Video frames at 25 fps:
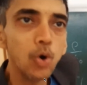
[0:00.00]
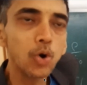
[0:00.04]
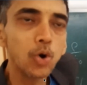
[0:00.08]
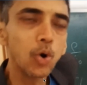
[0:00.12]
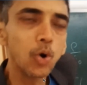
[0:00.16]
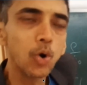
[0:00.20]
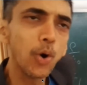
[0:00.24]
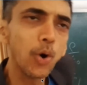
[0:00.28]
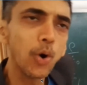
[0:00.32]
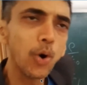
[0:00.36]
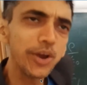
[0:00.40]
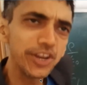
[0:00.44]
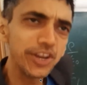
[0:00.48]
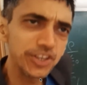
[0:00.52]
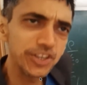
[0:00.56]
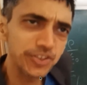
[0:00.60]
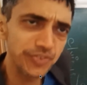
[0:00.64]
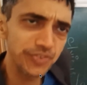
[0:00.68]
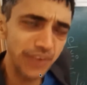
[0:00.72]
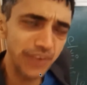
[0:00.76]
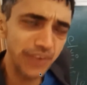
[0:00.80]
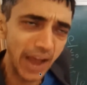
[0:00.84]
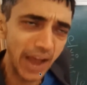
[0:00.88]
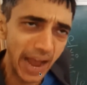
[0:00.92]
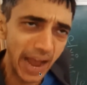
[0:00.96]
rho is
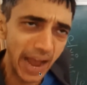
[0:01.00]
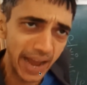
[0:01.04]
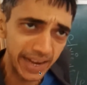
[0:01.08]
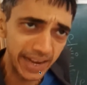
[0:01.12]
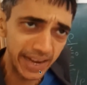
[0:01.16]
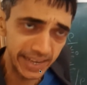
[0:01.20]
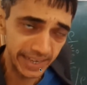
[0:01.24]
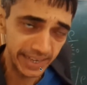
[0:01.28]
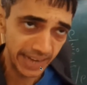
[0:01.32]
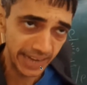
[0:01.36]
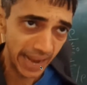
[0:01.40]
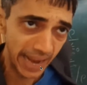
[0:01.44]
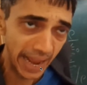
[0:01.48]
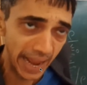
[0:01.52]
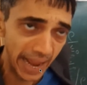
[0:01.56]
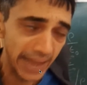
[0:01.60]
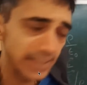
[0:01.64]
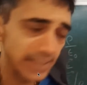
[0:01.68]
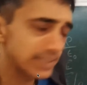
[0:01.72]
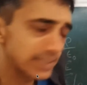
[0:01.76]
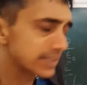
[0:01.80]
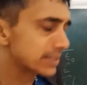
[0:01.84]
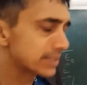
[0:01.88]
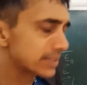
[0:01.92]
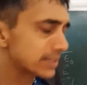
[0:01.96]
varying
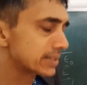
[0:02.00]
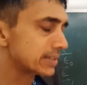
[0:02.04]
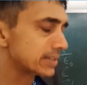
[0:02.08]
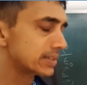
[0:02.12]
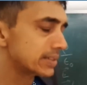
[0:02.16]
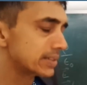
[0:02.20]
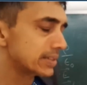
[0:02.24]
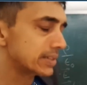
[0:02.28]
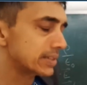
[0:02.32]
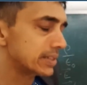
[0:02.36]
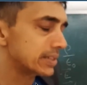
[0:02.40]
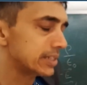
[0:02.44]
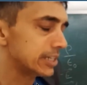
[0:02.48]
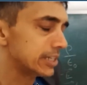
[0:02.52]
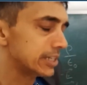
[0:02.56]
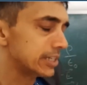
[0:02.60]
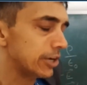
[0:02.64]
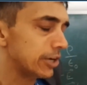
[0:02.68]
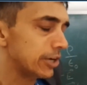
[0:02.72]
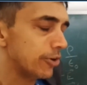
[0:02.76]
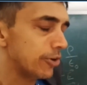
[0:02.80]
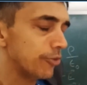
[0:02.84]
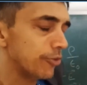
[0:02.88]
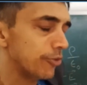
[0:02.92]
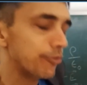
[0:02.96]
as
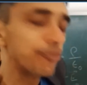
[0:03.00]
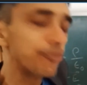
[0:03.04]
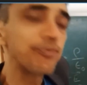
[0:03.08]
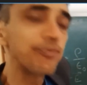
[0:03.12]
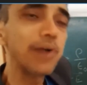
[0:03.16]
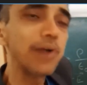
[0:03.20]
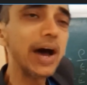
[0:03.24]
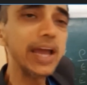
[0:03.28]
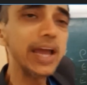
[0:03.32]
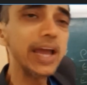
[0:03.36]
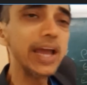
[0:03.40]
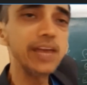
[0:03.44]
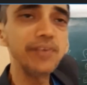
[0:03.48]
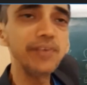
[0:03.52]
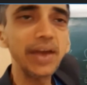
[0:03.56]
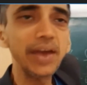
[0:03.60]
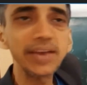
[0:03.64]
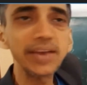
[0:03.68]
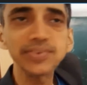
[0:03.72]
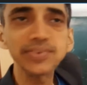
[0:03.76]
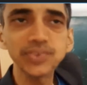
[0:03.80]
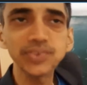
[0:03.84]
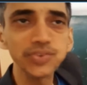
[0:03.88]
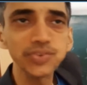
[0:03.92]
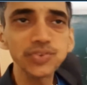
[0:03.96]

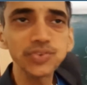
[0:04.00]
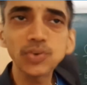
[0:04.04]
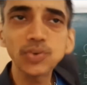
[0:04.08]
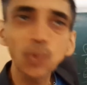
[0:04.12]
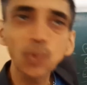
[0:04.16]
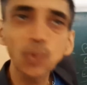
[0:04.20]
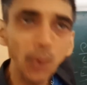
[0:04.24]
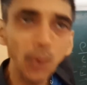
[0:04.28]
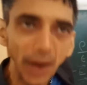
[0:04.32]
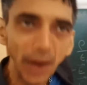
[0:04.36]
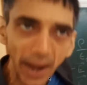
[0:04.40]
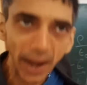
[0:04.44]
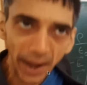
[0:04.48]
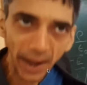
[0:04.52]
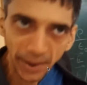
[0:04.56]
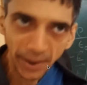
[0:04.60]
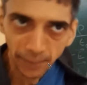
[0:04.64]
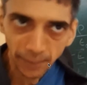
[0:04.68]
5x squared.